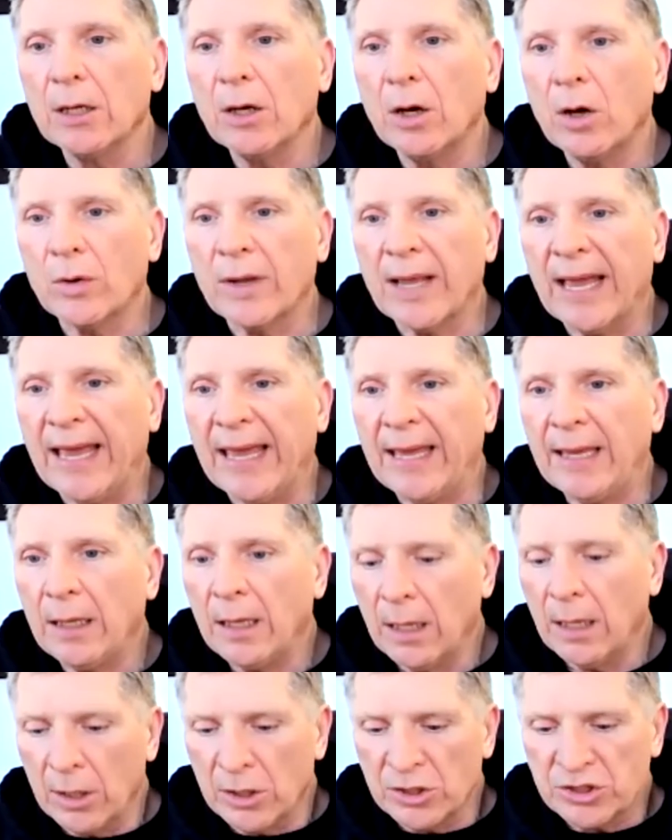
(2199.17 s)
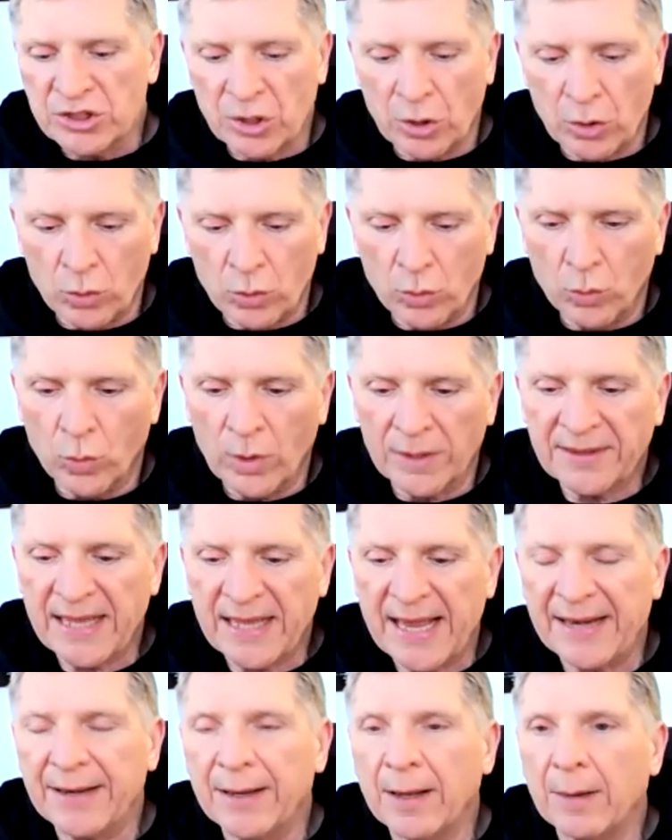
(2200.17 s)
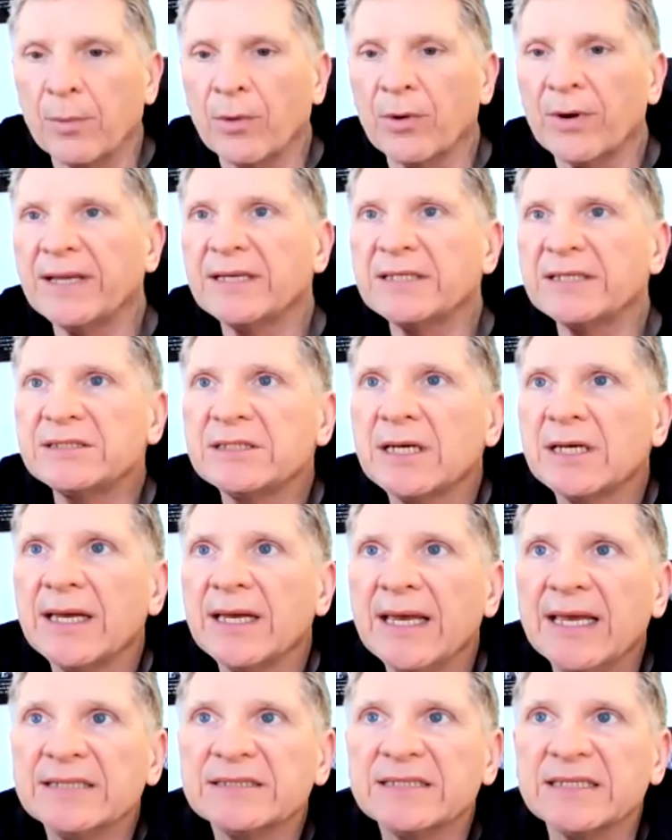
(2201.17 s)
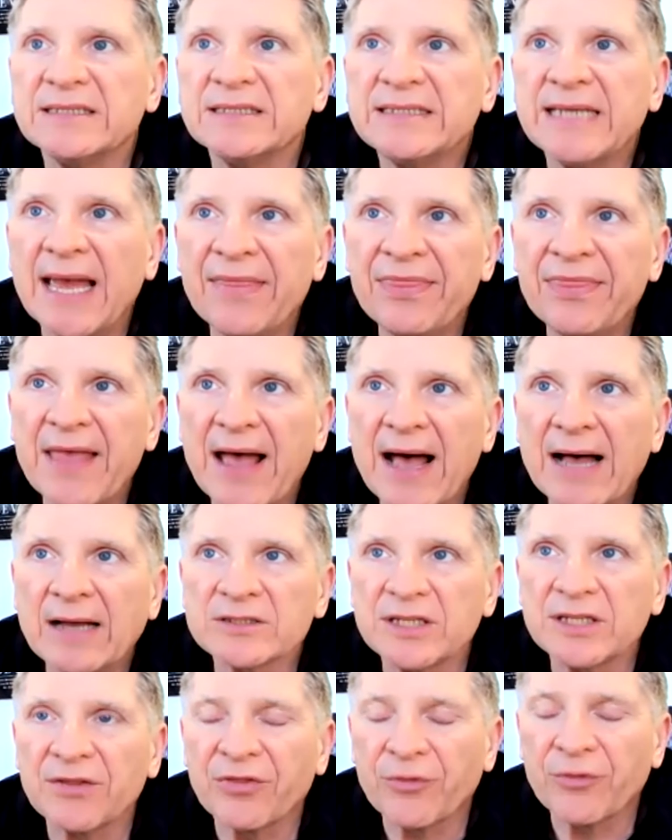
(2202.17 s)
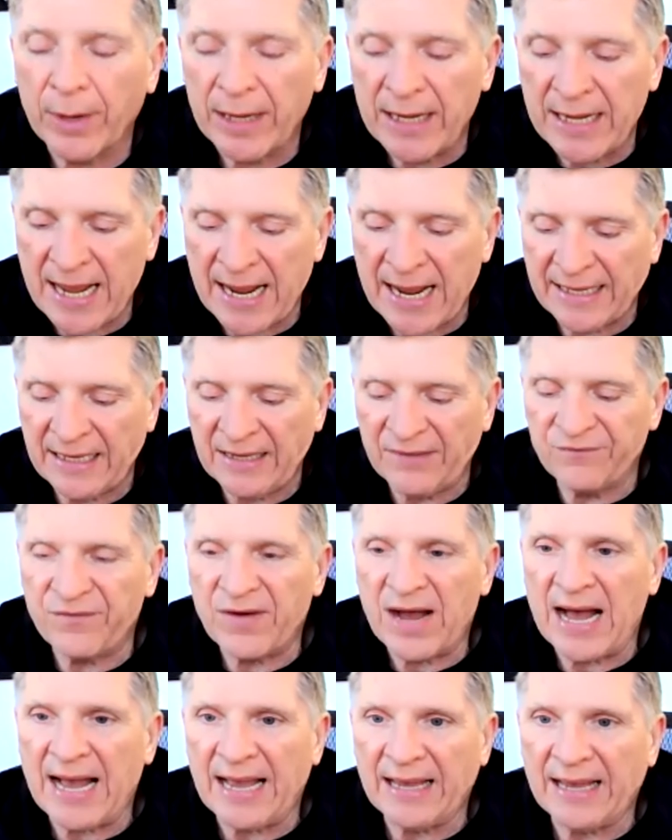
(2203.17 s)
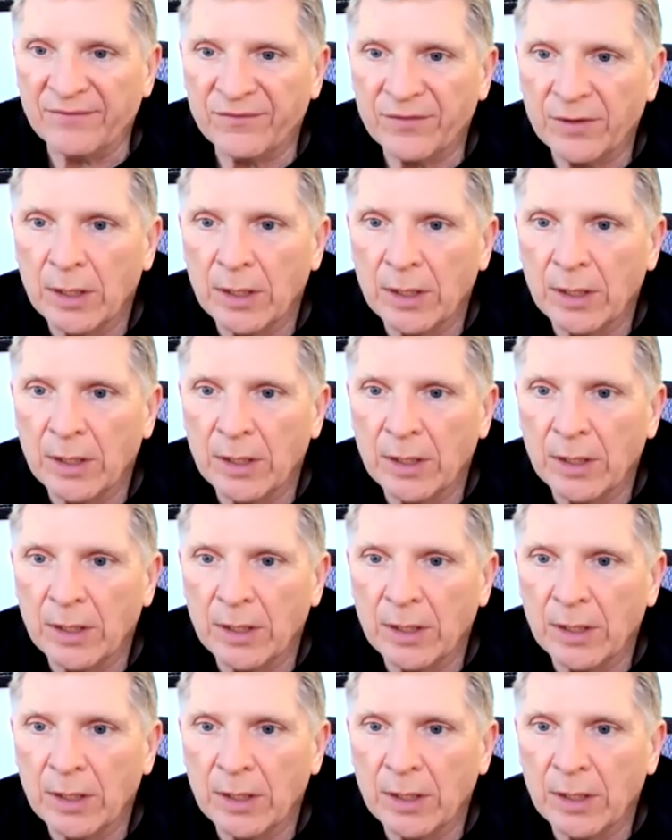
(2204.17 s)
Okay, so what that number is a 10,395.